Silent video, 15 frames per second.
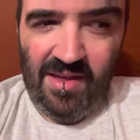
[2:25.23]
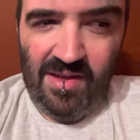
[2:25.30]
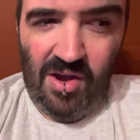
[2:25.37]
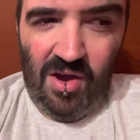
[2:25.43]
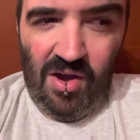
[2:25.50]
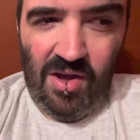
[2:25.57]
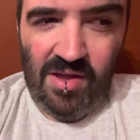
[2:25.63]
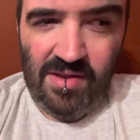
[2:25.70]

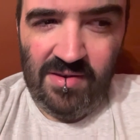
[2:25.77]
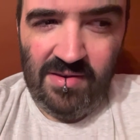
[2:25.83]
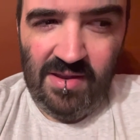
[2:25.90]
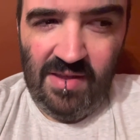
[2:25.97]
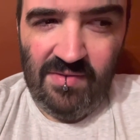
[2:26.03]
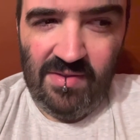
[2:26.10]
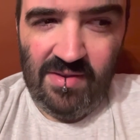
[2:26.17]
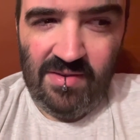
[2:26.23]
on
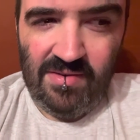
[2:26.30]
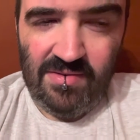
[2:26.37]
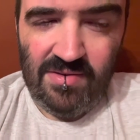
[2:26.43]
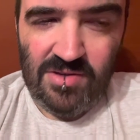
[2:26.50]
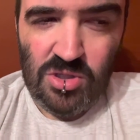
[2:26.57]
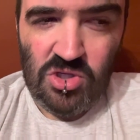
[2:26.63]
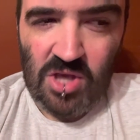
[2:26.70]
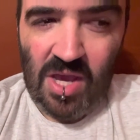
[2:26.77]
even
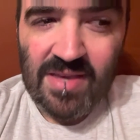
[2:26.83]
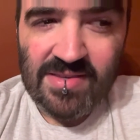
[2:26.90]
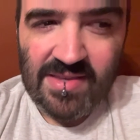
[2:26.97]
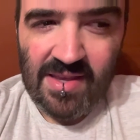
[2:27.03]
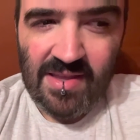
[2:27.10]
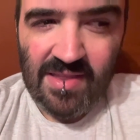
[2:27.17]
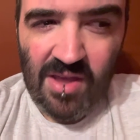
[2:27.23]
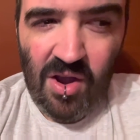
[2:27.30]

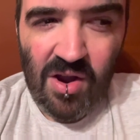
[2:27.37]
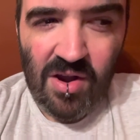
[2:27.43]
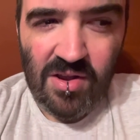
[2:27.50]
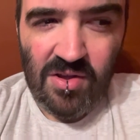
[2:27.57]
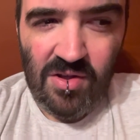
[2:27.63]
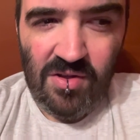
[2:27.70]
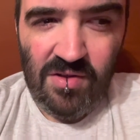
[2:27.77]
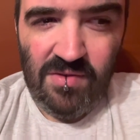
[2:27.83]
chasing the
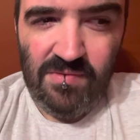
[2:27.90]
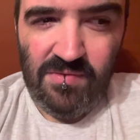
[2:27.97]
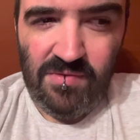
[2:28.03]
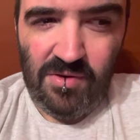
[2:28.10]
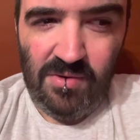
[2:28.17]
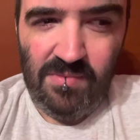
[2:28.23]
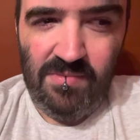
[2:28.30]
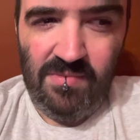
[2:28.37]
article
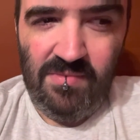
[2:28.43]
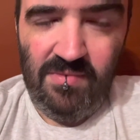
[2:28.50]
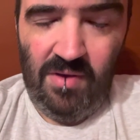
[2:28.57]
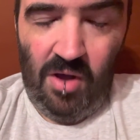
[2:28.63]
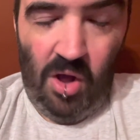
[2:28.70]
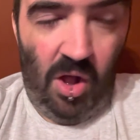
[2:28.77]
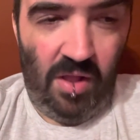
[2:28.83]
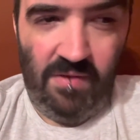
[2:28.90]
for
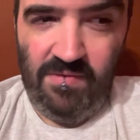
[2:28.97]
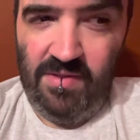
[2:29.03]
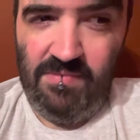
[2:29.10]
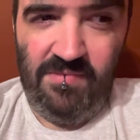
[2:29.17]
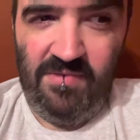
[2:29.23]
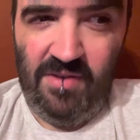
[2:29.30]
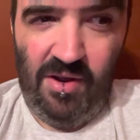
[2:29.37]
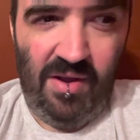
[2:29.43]
all of the
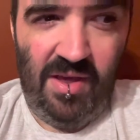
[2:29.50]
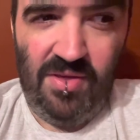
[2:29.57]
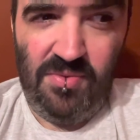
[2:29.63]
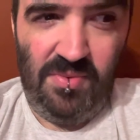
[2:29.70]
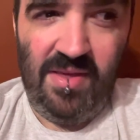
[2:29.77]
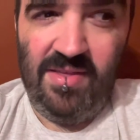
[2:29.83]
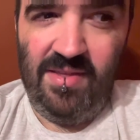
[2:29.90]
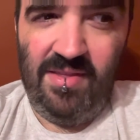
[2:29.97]
various
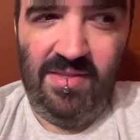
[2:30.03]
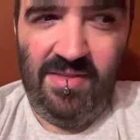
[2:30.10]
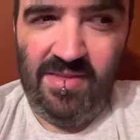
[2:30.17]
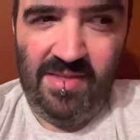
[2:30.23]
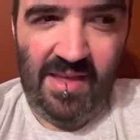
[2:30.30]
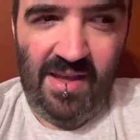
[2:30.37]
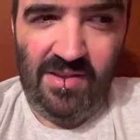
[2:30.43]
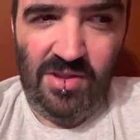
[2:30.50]
reasons
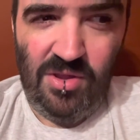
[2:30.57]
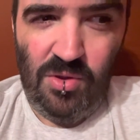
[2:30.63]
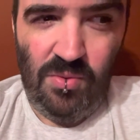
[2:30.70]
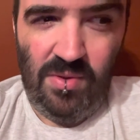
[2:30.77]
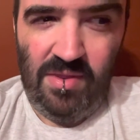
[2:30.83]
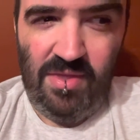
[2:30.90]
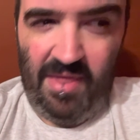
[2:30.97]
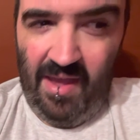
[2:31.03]
that you
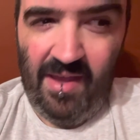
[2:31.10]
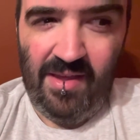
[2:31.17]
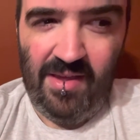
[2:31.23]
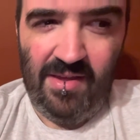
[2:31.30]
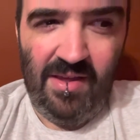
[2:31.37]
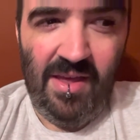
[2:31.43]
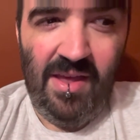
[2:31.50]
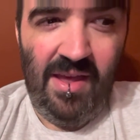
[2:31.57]
would think.
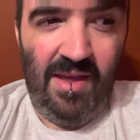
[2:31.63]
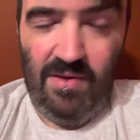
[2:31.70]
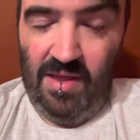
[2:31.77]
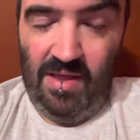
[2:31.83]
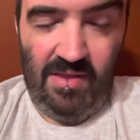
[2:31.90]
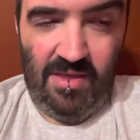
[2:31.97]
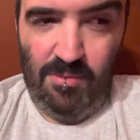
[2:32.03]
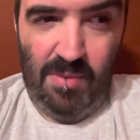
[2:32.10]

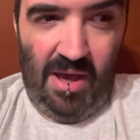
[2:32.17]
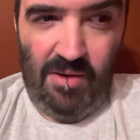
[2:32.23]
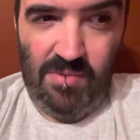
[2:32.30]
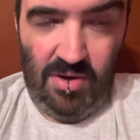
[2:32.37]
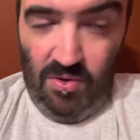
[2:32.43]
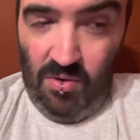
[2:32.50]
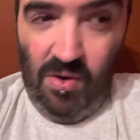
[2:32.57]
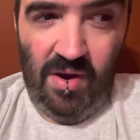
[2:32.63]
It's about
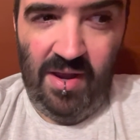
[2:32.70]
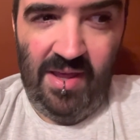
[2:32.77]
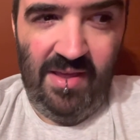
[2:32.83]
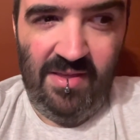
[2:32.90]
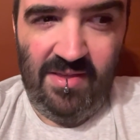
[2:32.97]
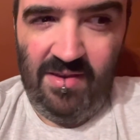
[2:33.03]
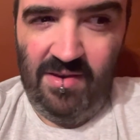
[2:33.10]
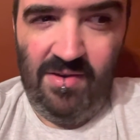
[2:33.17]

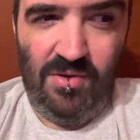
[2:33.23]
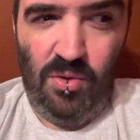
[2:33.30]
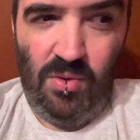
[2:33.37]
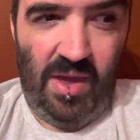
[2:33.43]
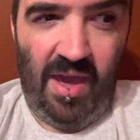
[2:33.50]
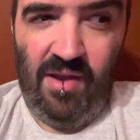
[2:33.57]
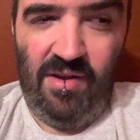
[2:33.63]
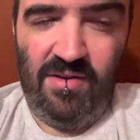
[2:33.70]
minorities and who
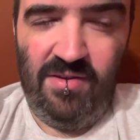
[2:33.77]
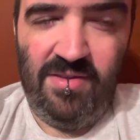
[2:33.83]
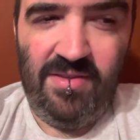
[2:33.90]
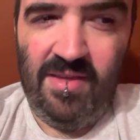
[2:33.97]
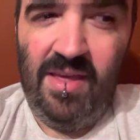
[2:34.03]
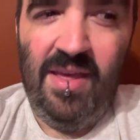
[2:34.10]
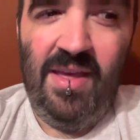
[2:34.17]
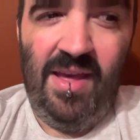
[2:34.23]
cares.
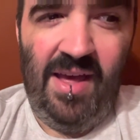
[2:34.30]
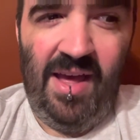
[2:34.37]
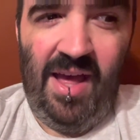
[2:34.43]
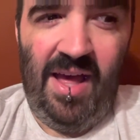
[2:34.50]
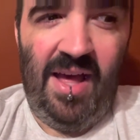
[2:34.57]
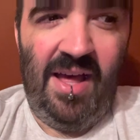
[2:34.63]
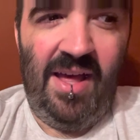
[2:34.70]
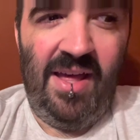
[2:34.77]

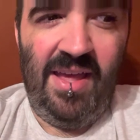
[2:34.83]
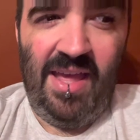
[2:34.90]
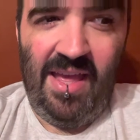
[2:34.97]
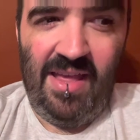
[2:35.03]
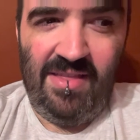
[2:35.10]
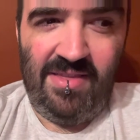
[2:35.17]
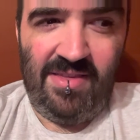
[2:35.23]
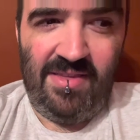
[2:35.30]

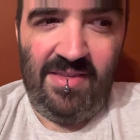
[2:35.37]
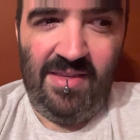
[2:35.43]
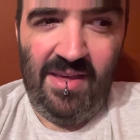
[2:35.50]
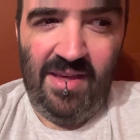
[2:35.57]
It's